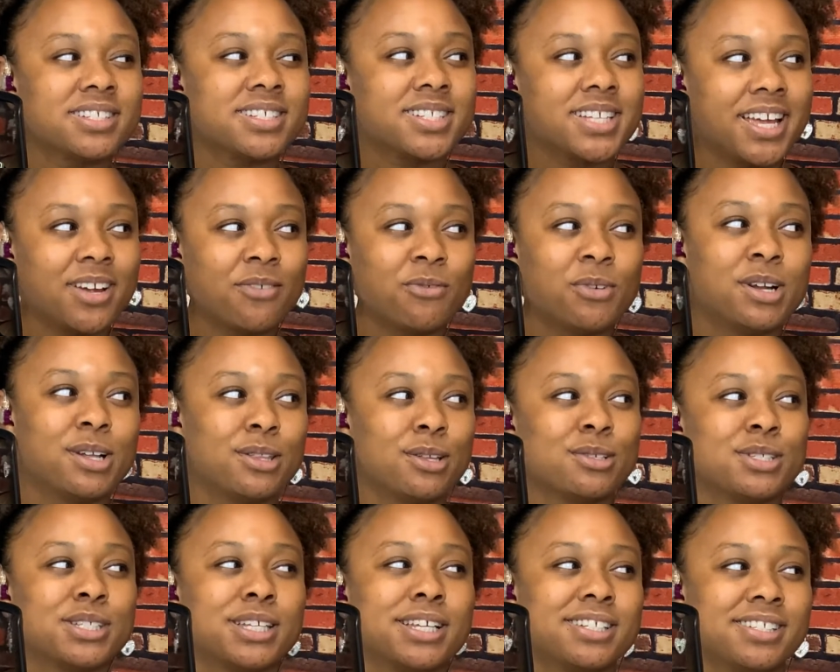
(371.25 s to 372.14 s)
to take one of
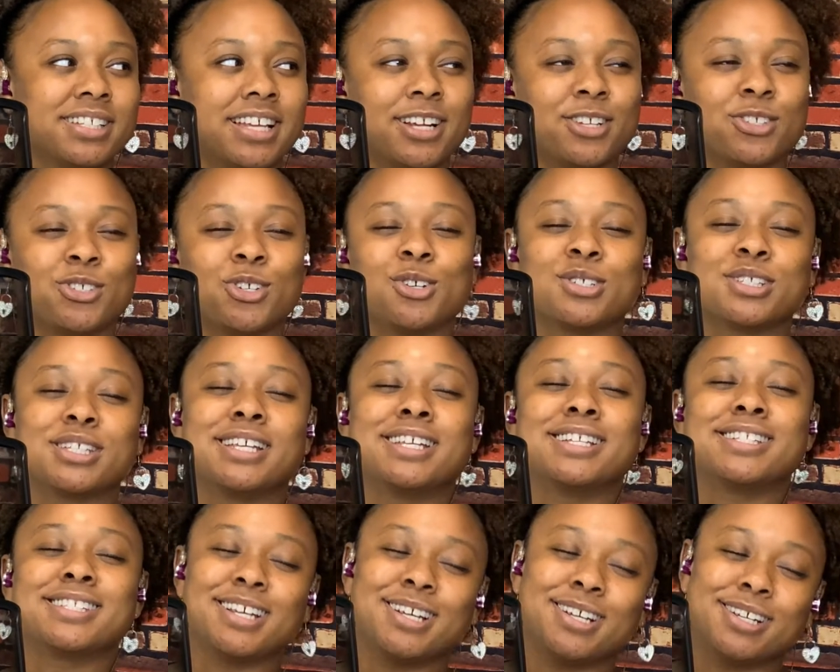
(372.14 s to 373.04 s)
those inside jokes
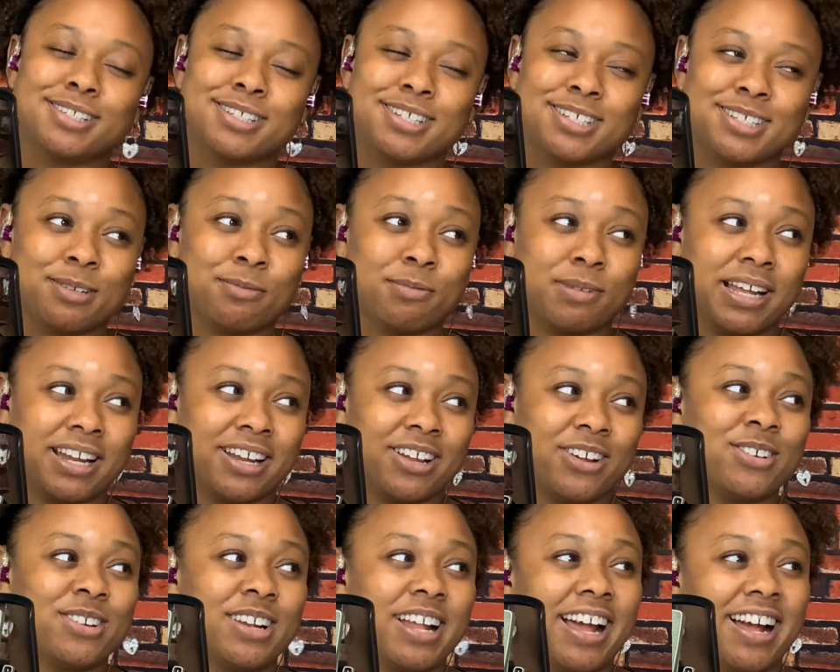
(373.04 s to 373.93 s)
and tell it to somebody
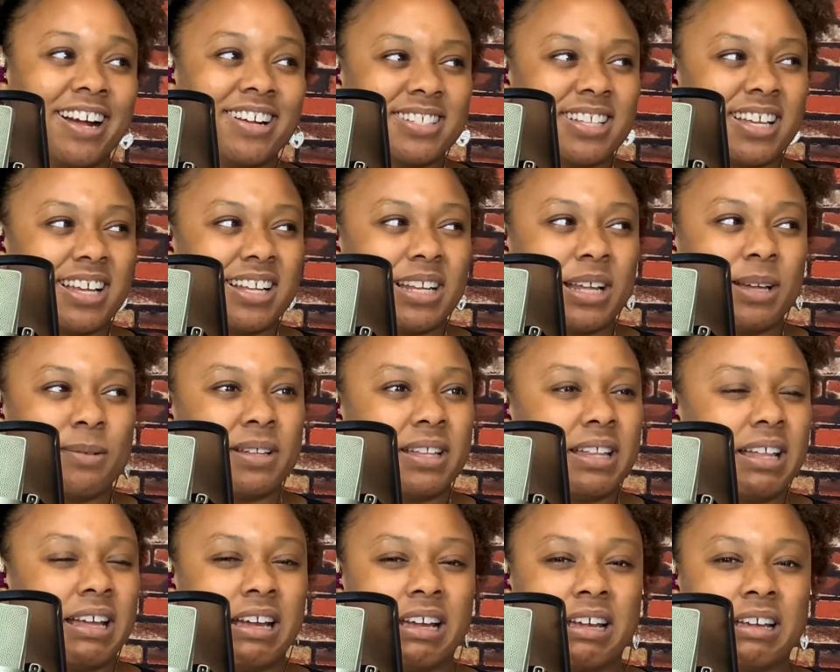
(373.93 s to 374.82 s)
on the outside, they'd
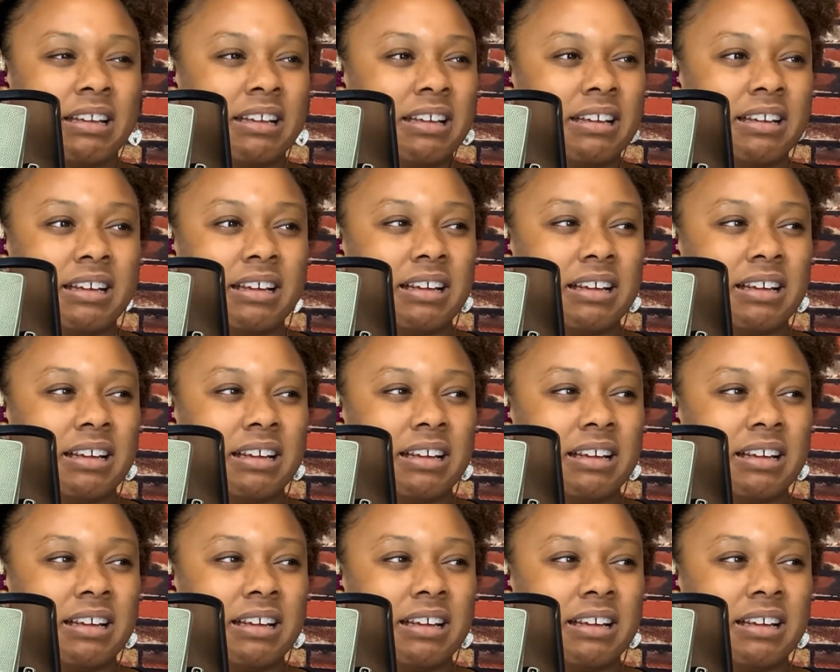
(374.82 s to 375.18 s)
be like,